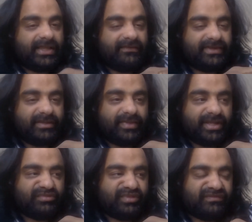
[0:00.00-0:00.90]
If they
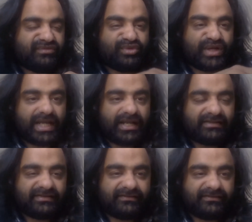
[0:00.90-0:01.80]
become even more
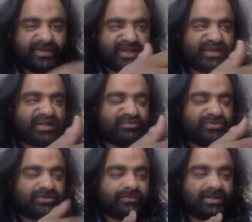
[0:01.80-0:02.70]
aggressive and
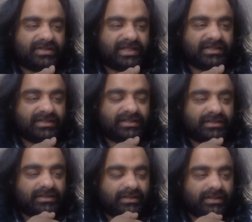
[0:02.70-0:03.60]
comes towards us,
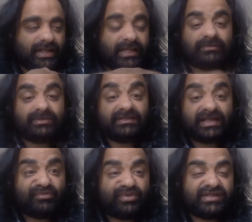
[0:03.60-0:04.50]

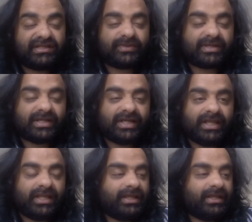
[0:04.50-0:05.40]
this happens
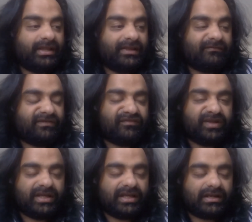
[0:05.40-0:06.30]
especially
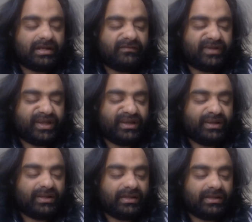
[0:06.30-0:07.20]
when we are
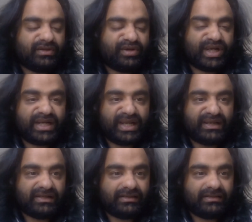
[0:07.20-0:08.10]
living on a
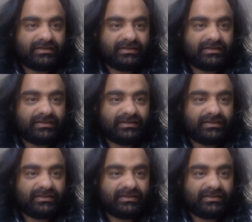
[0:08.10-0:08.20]
tent.